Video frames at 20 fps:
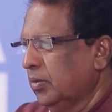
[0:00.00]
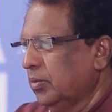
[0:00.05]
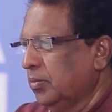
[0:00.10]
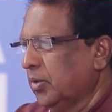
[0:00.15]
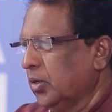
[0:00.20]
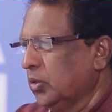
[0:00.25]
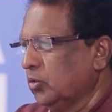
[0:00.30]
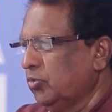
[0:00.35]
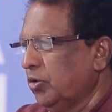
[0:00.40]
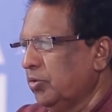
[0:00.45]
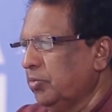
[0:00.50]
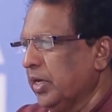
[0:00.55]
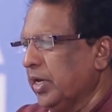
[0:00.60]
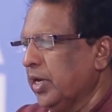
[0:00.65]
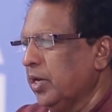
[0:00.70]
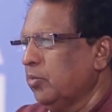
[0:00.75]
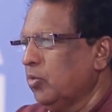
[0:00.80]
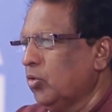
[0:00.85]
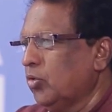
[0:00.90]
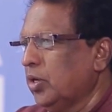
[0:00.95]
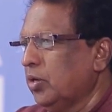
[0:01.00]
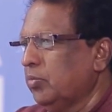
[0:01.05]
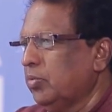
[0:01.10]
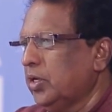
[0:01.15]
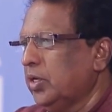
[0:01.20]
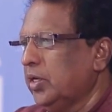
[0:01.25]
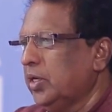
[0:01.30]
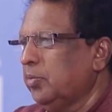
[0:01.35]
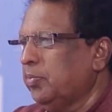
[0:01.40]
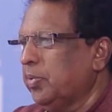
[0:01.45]
Because we became
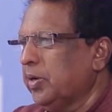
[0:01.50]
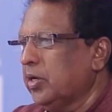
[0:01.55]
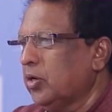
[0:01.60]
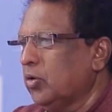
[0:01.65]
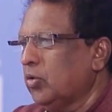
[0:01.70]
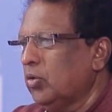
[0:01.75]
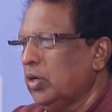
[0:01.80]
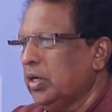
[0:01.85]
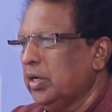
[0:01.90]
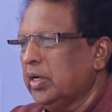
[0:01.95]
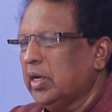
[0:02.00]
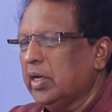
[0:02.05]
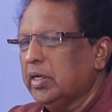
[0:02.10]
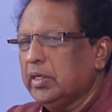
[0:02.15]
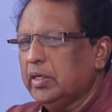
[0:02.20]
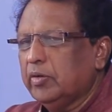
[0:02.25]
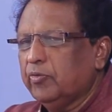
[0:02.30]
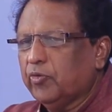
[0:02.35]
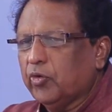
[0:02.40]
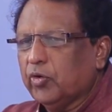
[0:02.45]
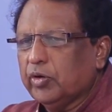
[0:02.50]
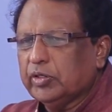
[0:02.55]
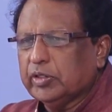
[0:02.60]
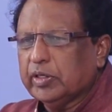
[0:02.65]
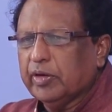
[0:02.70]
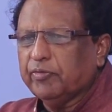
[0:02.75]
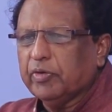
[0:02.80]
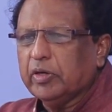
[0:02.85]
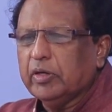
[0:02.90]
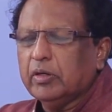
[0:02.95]
independent only in
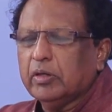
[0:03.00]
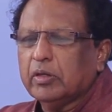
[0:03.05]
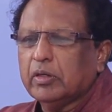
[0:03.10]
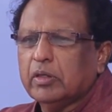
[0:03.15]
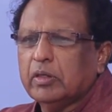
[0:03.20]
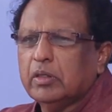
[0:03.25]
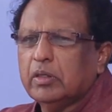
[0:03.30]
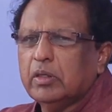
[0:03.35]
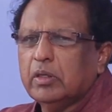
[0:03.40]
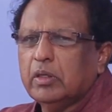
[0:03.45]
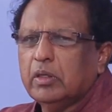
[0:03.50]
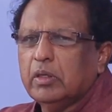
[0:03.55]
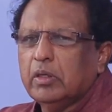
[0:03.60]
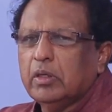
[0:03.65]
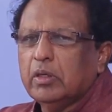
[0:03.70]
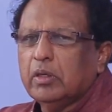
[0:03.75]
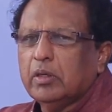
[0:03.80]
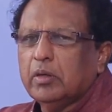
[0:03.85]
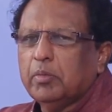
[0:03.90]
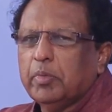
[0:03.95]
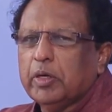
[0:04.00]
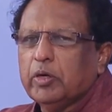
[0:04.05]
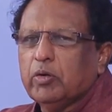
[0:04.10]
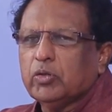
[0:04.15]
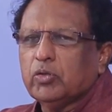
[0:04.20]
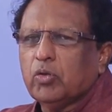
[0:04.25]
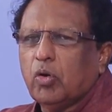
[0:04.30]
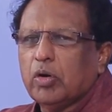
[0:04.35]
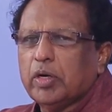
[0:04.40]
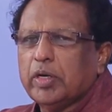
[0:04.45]
1947, but it
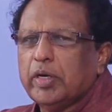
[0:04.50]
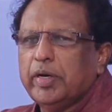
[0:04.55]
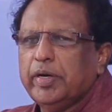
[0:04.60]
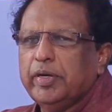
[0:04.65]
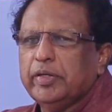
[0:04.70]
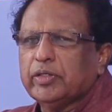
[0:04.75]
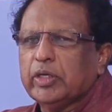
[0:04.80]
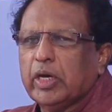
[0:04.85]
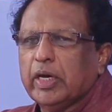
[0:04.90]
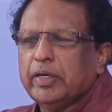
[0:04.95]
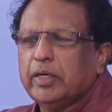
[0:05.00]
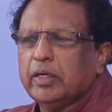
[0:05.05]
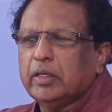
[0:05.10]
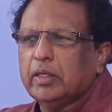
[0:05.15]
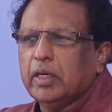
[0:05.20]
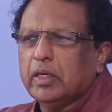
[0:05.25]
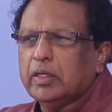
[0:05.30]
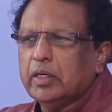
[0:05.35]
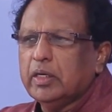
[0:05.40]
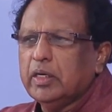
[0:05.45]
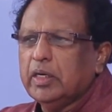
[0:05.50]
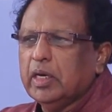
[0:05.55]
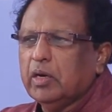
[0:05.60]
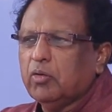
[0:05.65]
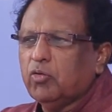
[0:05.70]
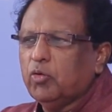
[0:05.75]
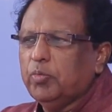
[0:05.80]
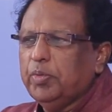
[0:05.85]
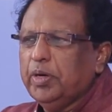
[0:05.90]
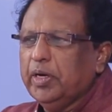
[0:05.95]
was already decided that India
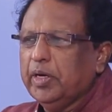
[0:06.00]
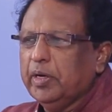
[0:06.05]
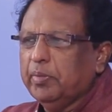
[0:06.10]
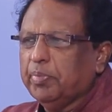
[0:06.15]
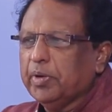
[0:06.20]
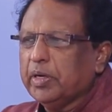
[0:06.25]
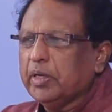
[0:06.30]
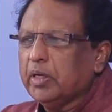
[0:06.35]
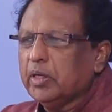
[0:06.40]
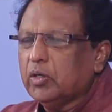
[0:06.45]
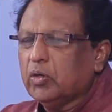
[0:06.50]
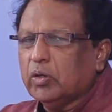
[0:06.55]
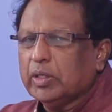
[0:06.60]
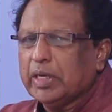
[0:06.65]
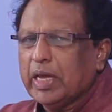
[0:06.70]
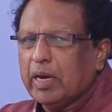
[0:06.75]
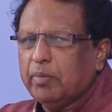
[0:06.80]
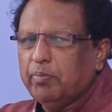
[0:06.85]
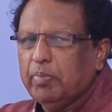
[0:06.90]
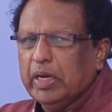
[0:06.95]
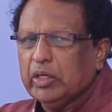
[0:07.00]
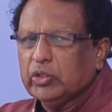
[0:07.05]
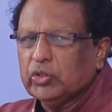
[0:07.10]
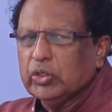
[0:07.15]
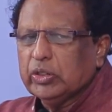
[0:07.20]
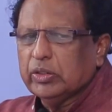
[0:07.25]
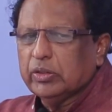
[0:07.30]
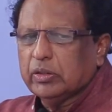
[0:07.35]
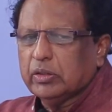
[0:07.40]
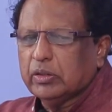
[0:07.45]
would be independent. On that
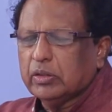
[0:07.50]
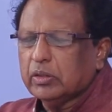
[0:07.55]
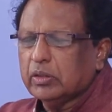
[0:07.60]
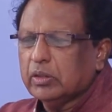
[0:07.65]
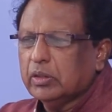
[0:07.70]
basis,